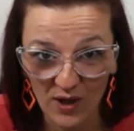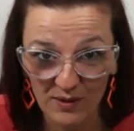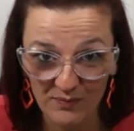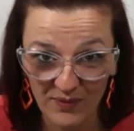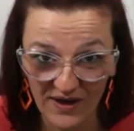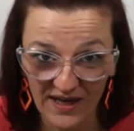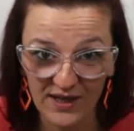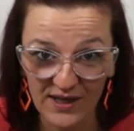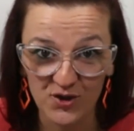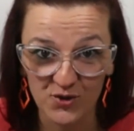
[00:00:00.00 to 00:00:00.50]

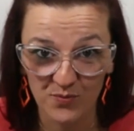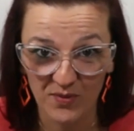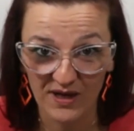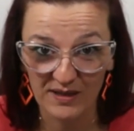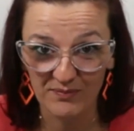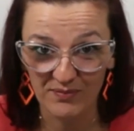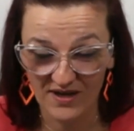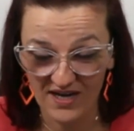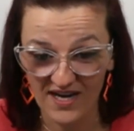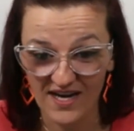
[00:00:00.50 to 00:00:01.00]
page by
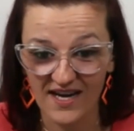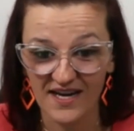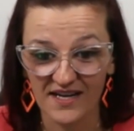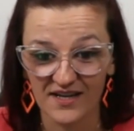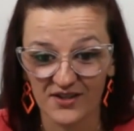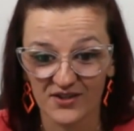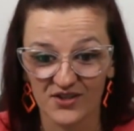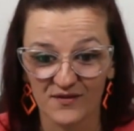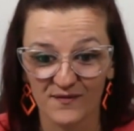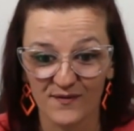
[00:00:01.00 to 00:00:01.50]

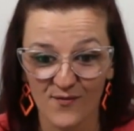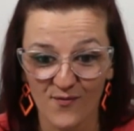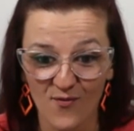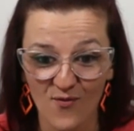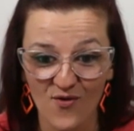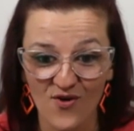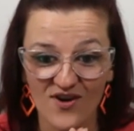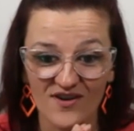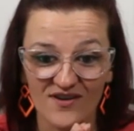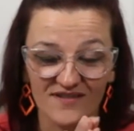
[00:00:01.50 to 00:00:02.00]
page
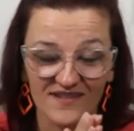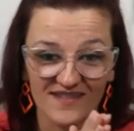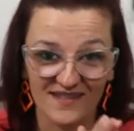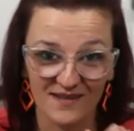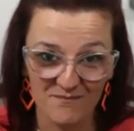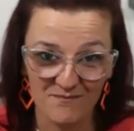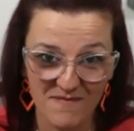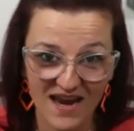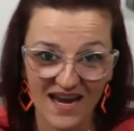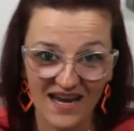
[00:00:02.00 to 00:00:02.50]
for
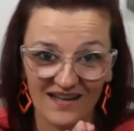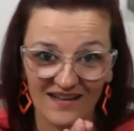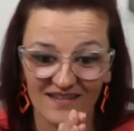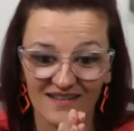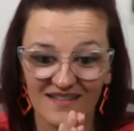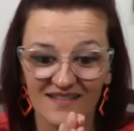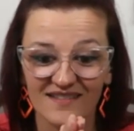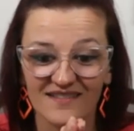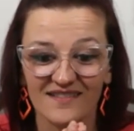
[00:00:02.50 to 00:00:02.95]
cement,